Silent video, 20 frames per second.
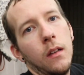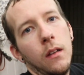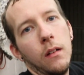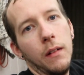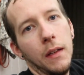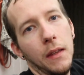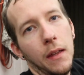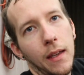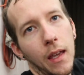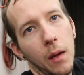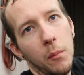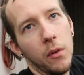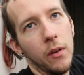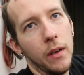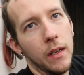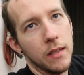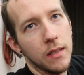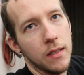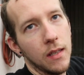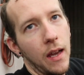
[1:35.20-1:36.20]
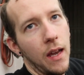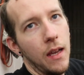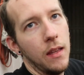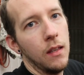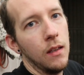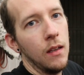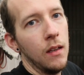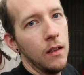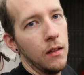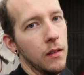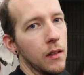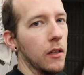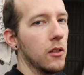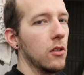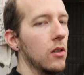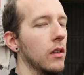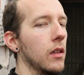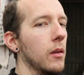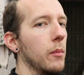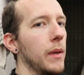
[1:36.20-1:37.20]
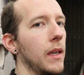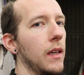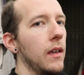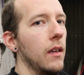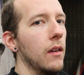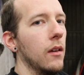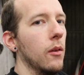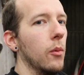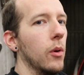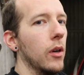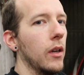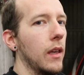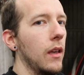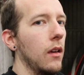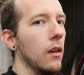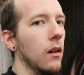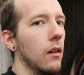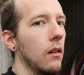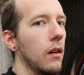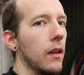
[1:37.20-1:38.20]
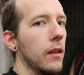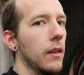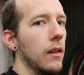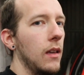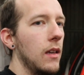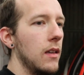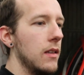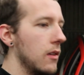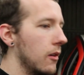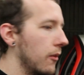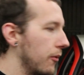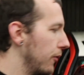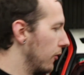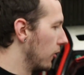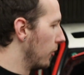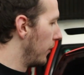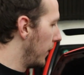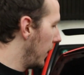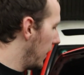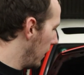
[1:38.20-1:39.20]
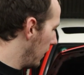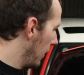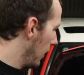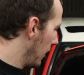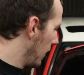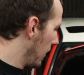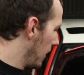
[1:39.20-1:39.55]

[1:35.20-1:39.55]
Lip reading: lay the camera aside. That's gonna be working a lot easier for me